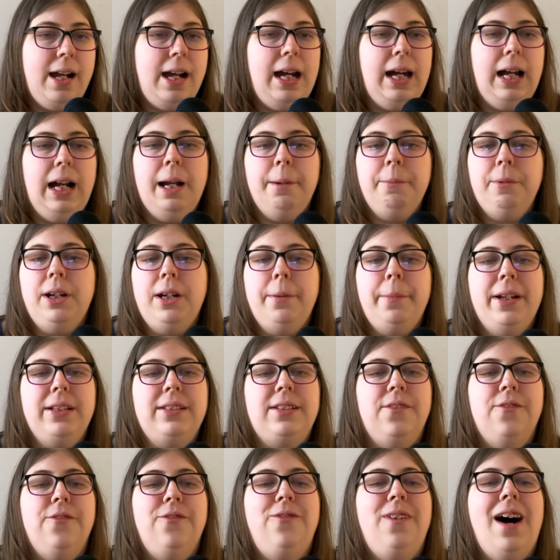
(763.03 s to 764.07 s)
I'm not about
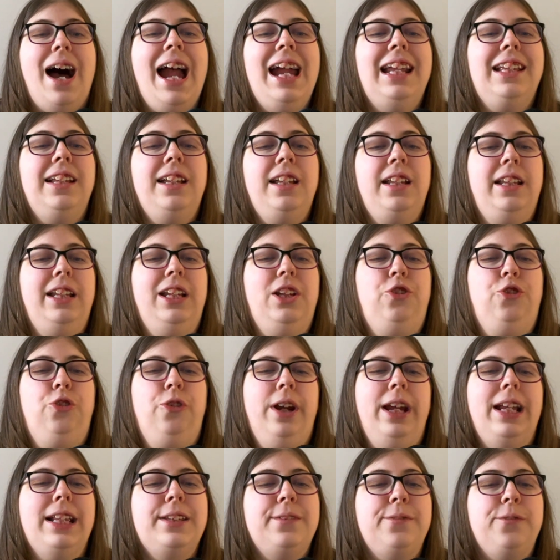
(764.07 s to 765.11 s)
to violently
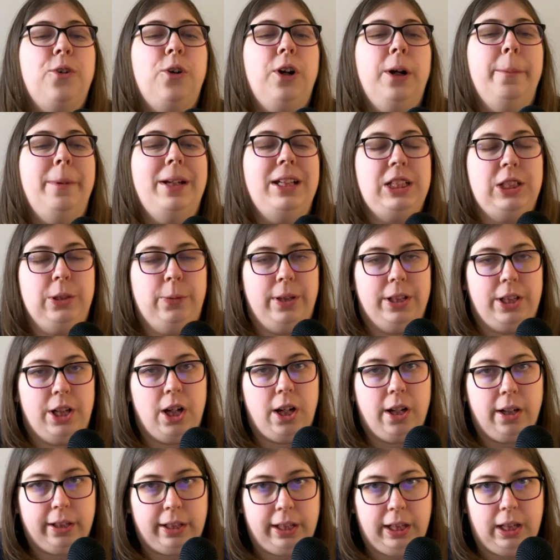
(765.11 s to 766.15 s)
transform into a
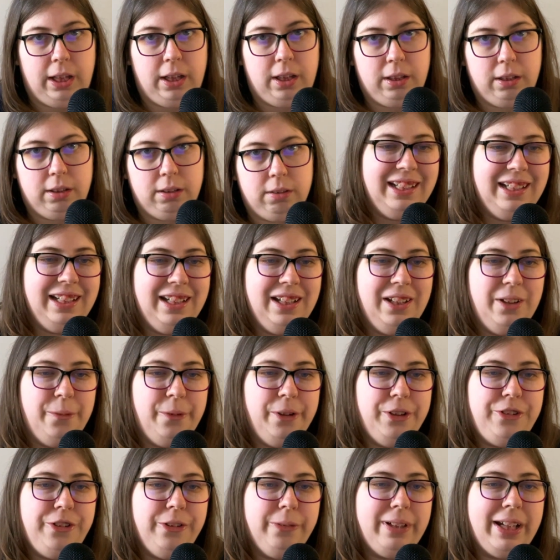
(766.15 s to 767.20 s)
donkey.
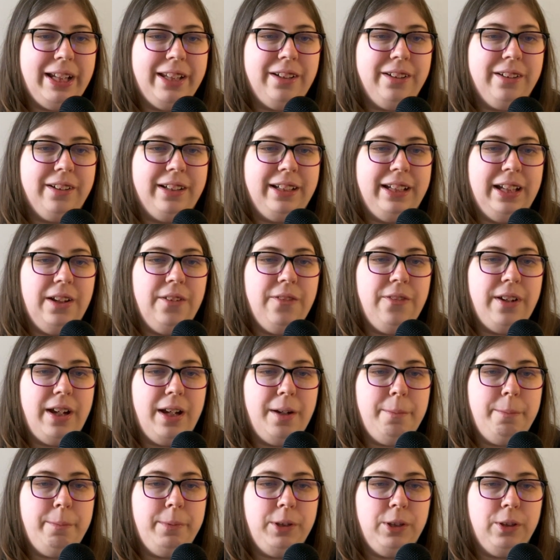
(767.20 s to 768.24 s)
Would you rather give
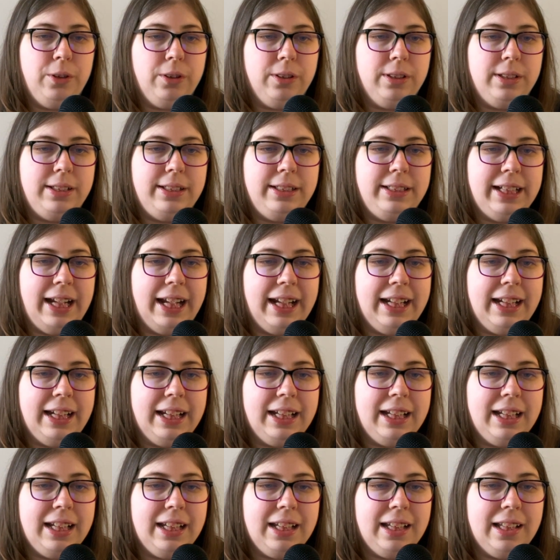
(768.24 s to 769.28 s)
up your
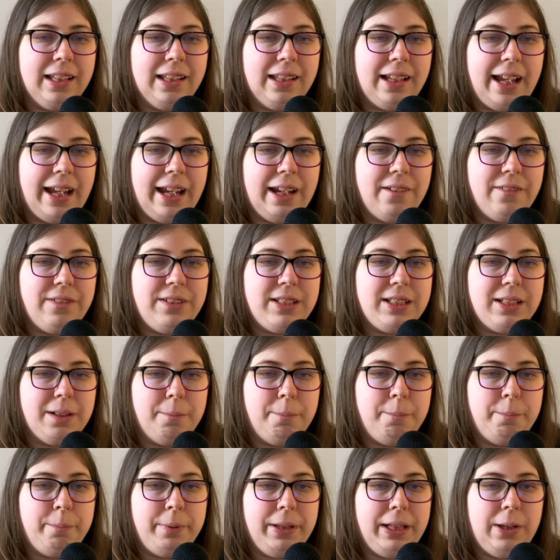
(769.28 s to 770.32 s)
decadent life to
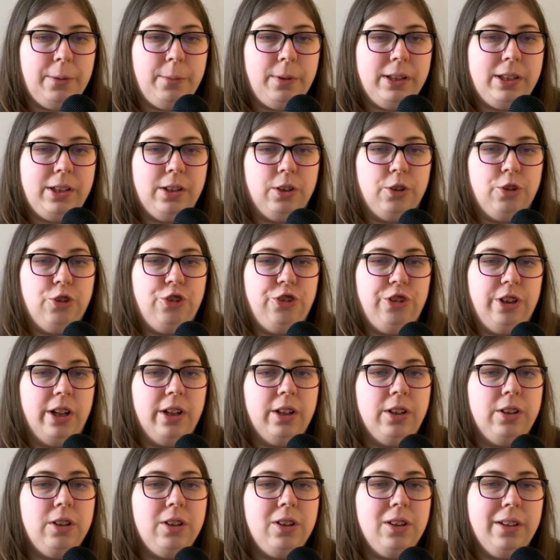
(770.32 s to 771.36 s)
be with your
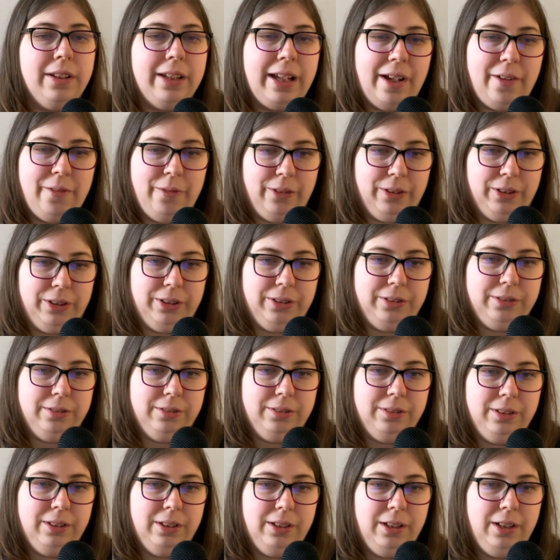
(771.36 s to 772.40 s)
jungle lover
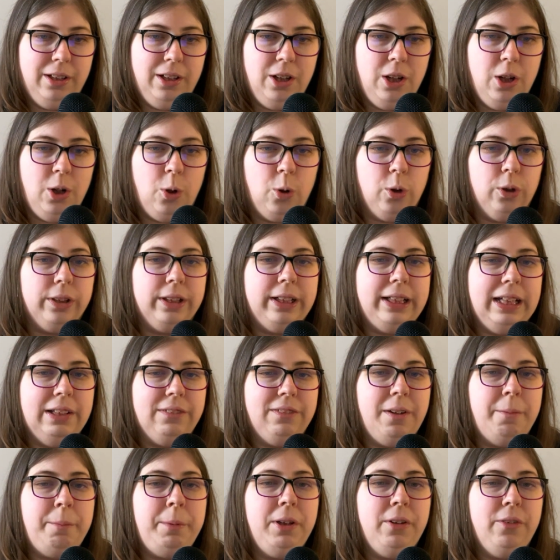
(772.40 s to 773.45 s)
or give
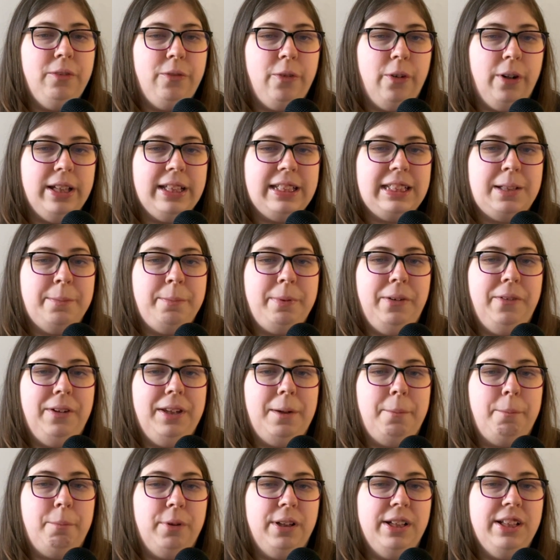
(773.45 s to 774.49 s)
up your voice to be with
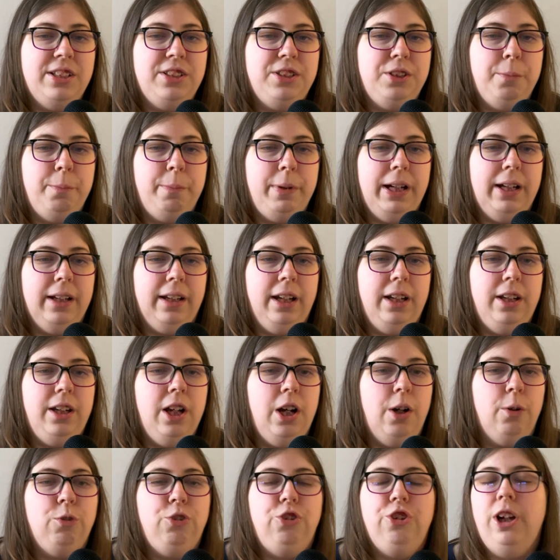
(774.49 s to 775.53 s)
a prince you barely
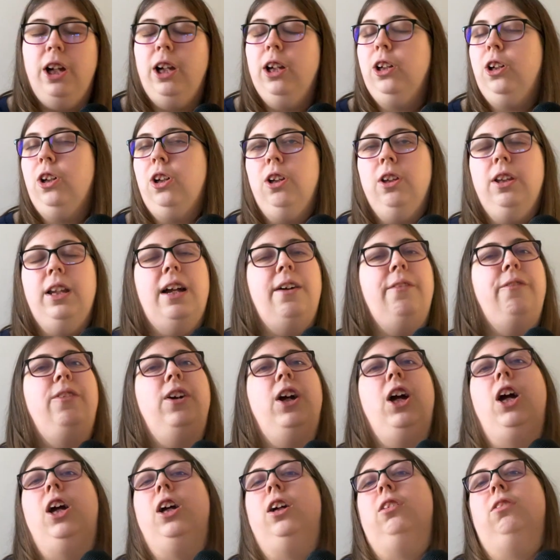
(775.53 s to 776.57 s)
know? Jungle
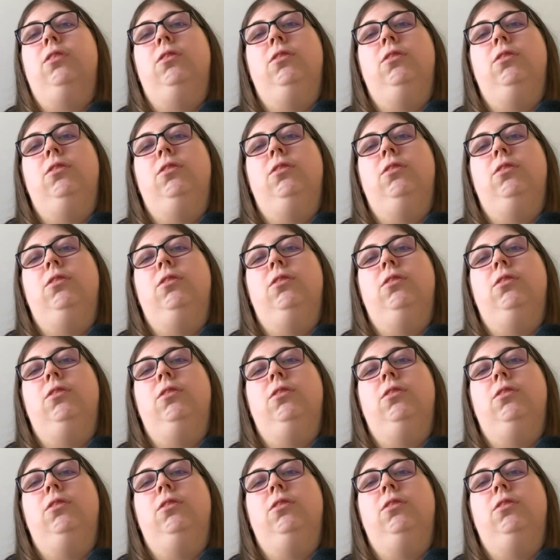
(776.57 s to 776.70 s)
lover.